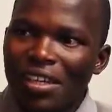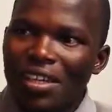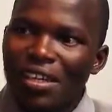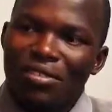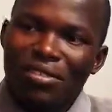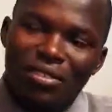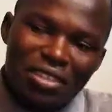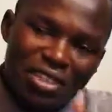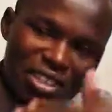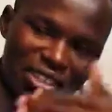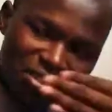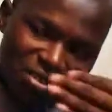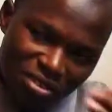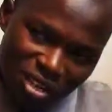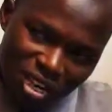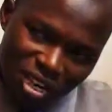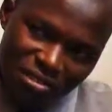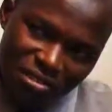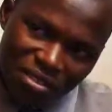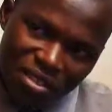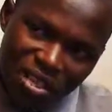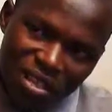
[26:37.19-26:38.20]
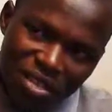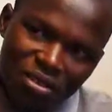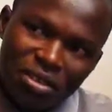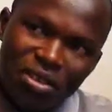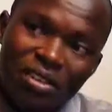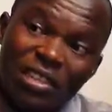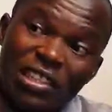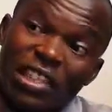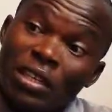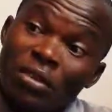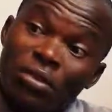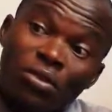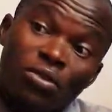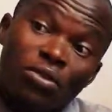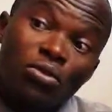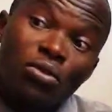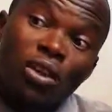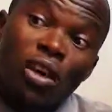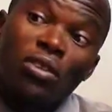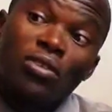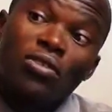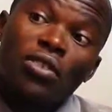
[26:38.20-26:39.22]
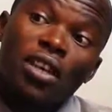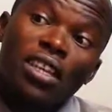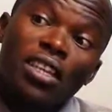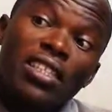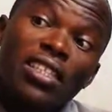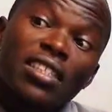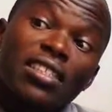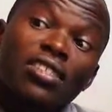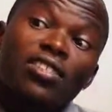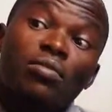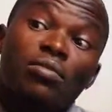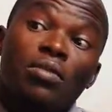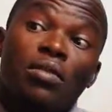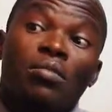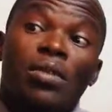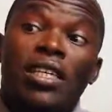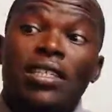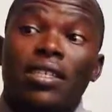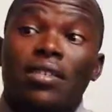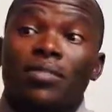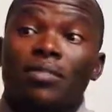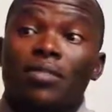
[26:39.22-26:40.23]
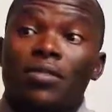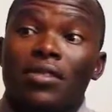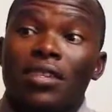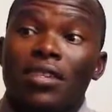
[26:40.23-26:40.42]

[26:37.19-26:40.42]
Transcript: if you change your lifestyle, the control actually tends to be better.